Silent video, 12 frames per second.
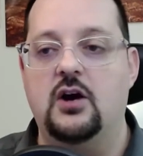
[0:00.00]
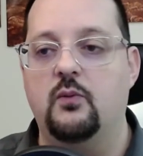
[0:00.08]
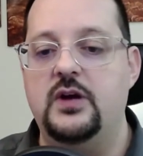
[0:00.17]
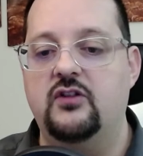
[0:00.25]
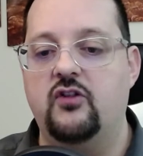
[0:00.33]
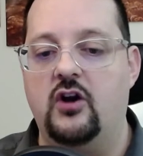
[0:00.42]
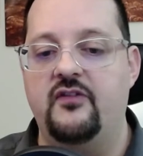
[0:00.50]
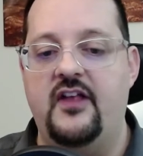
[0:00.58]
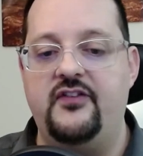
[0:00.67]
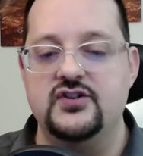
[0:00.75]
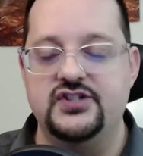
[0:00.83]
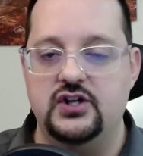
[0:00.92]
We learn that
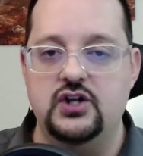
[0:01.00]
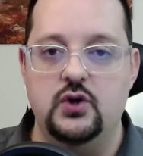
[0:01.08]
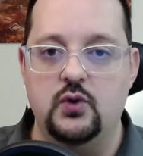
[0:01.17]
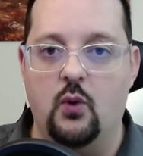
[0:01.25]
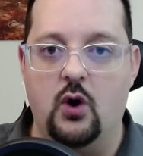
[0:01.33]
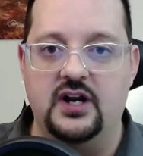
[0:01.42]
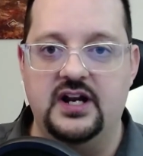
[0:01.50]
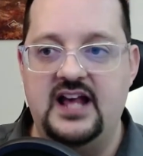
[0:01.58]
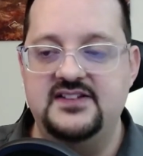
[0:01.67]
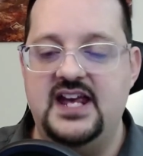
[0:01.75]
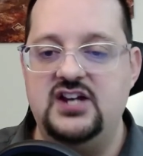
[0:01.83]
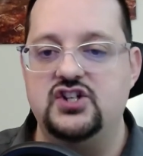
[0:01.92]
there's a new
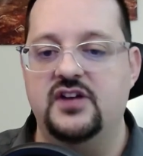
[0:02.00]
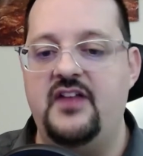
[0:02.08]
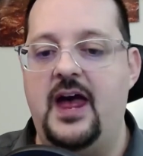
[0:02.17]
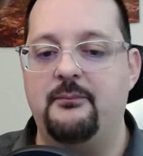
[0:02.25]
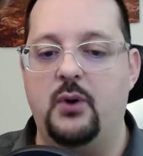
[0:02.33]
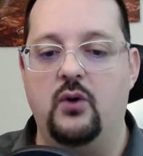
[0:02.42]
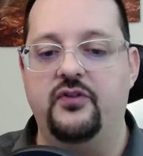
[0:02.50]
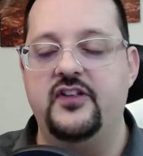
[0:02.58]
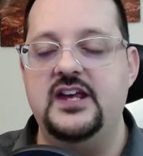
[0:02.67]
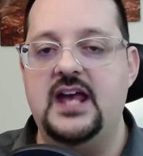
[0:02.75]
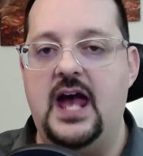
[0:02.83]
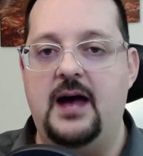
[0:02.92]
organization that both
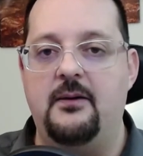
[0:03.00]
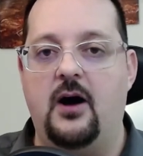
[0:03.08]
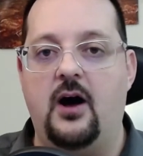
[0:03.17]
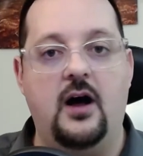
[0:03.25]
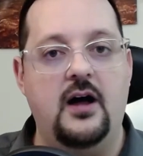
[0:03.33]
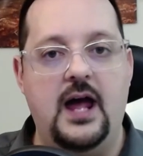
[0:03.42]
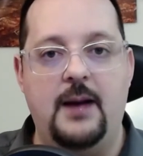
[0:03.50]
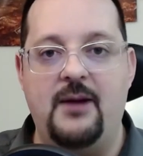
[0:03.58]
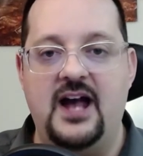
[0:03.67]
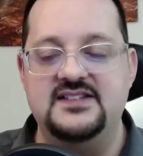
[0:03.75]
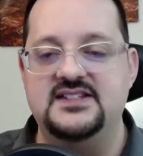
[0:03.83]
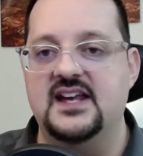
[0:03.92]
the
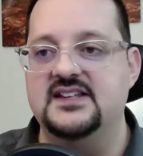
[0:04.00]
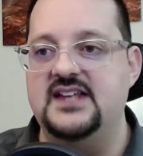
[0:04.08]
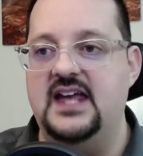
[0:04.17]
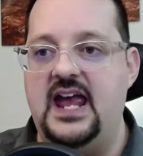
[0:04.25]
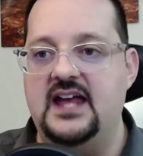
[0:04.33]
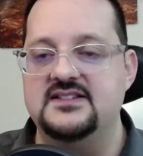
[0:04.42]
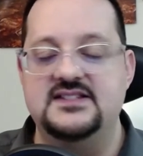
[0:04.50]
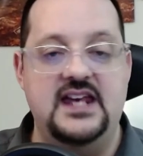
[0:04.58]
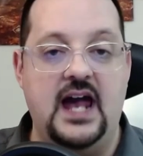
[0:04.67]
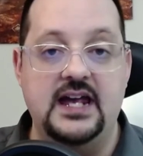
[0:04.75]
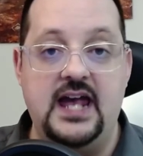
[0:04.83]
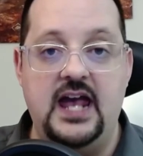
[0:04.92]
MI6 and
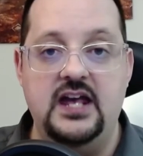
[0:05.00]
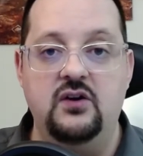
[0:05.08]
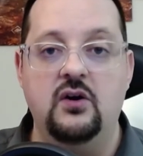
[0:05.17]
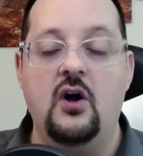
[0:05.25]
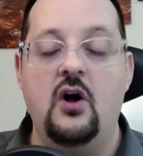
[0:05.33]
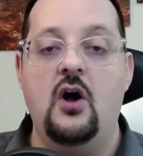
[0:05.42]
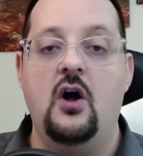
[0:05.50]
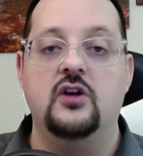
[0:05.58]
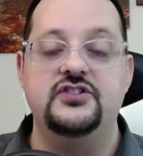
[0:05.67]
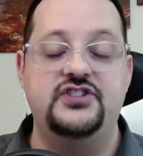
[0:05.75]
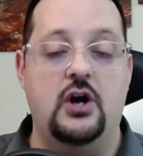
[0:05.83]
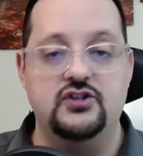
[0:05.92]
CIA
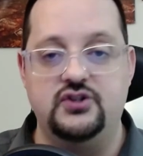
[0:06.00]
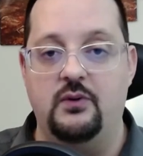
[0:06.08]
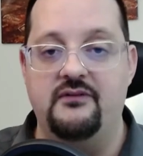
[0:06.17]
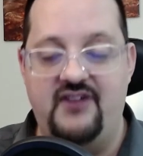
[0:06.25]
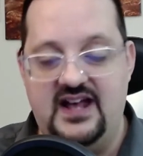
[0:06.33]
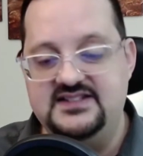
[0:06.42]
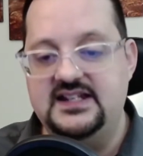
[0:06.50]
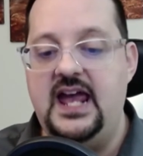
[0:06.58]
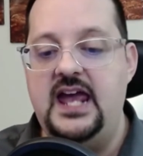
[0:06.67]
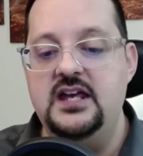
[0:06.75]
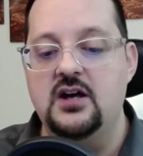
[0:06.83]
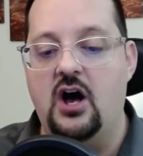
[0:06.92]
start to
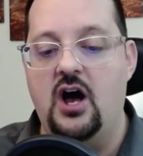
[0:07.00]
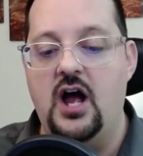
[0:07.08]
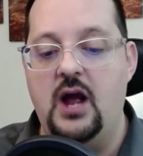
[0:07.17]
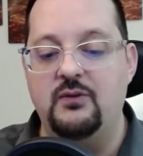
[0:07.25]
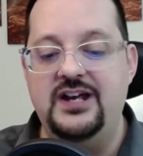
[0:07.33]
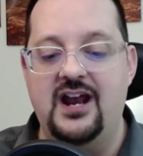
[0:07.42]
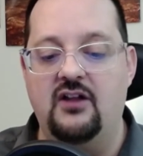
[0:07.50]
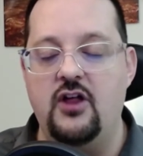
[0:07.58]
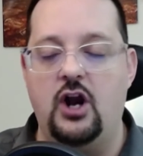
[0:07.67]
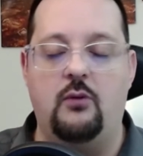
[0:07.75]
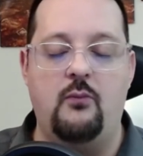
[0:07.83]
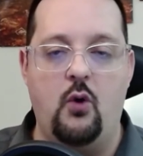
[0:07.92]
investigate, and we get a
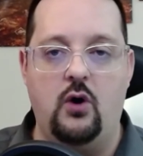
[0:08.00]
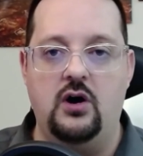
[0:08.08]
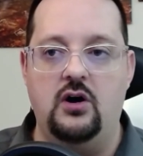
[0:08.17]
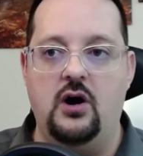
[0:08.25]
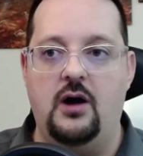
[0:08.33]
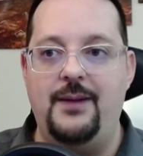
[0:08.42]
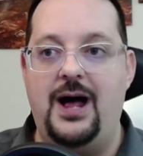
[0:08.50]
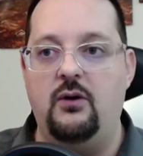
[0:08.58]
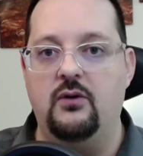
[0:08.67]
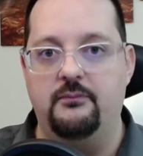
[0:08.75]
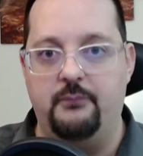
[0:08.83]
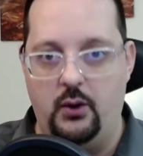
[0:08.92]
little more
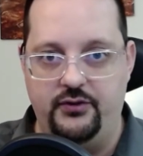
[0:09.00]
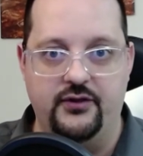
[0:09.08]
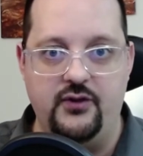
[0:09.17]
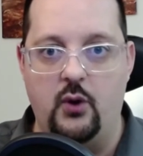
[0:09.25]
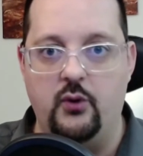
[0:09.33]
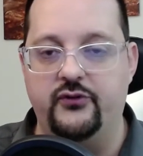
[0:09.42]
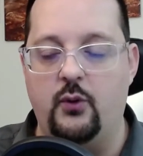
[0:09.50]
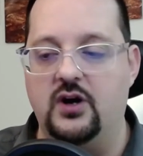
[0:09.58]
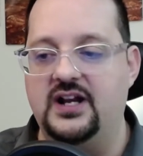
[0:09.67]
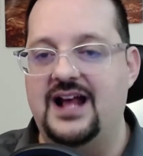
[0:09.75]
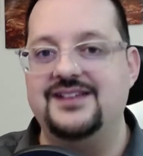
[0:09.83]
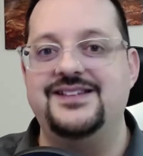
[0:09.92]
about both of those
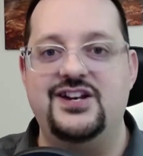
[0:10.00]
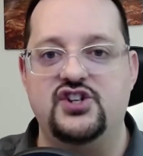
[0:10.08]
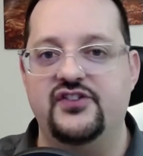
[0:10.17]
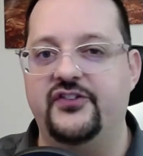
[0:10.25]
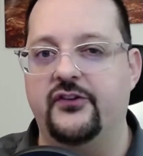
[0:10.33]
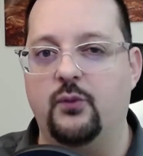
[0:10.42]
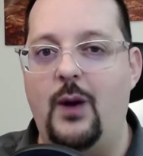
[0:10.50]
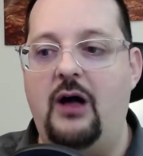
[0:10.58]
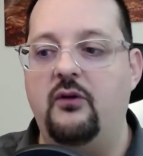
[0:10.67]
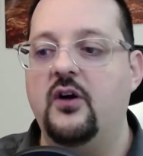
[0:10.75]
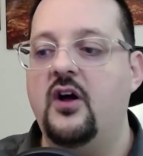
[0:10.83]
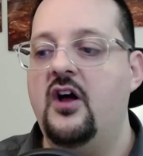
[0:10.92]
organizations as
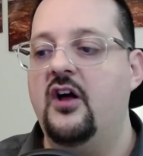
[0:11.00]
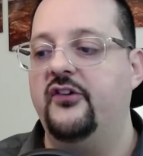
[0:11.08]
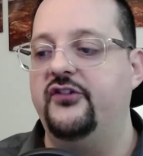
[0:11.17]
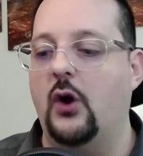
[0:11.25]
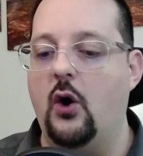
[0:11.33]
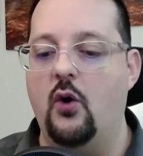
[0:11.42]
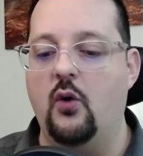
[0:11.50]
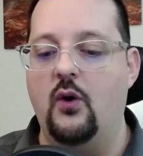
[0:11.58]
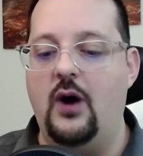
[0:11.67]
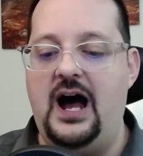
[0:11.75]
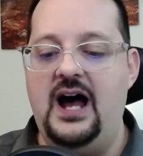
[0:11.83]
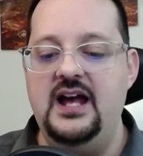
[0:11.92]
well.
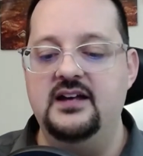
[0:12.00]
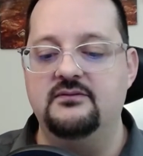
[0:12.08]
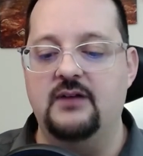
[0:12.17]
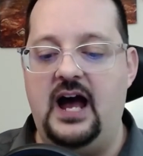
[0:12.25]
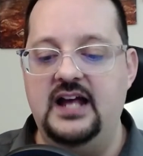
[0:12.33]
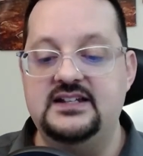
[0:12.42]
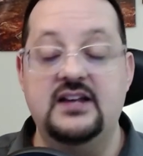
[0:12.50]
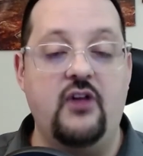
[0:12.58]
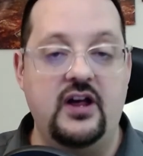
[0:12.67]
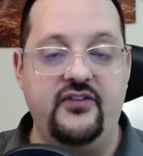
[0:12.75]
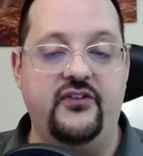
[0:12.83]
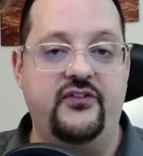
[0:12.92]
So I did
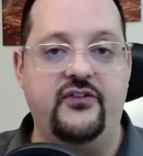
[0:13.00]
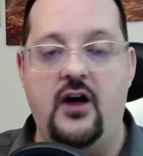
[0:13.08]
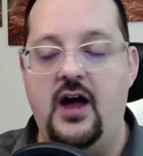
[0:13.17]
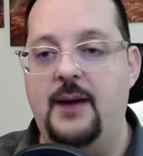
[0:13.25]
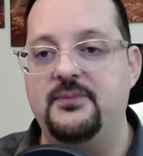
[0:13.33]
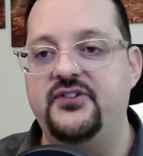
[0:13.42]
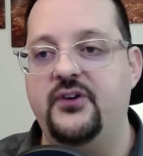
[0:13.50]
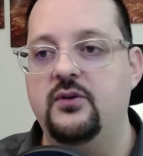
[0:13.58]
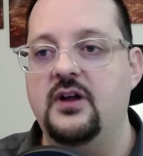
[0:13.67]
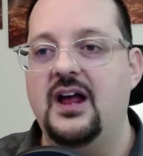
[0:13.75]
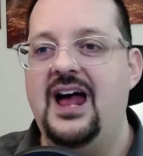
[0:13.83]
like this episode.